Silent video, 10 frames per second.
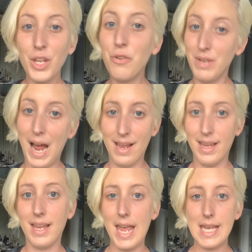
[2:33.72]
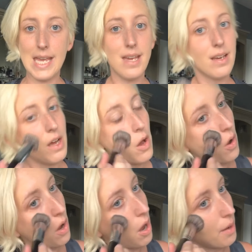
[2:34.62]
you not get cakey.
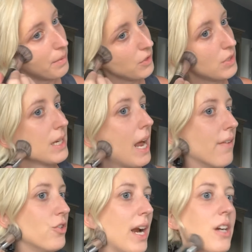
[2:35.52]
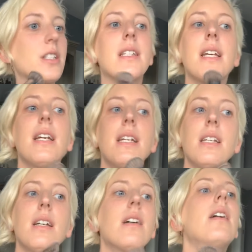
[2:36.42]
If you tend to have drier
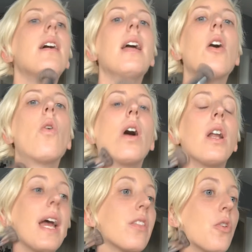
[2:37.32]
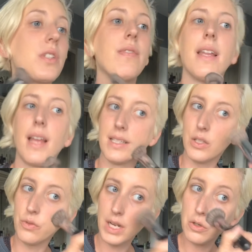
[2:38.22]
skin or like those fine lines
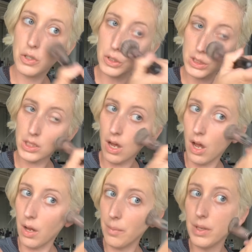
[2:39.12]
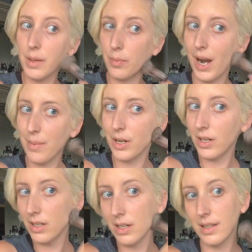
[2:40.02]
and wrinkles, the
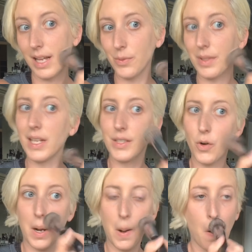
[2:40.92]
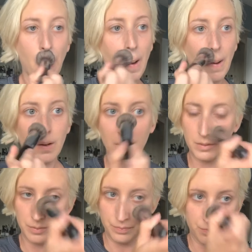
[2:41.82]
primer, that's what that's for.
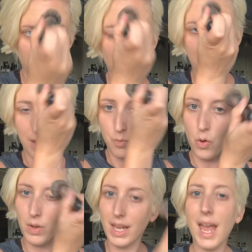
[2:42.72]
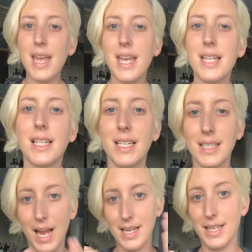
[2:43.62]
The makeup won't get cakey, it's going to
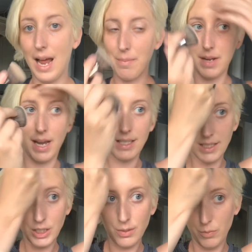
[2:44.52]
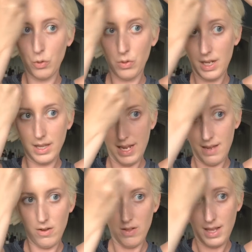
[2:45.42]
sit on top nice and smooth and like
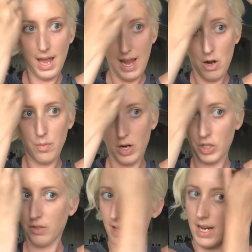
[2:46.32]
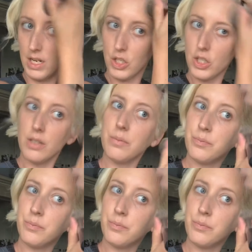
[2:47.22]
give you like that airbrush finish.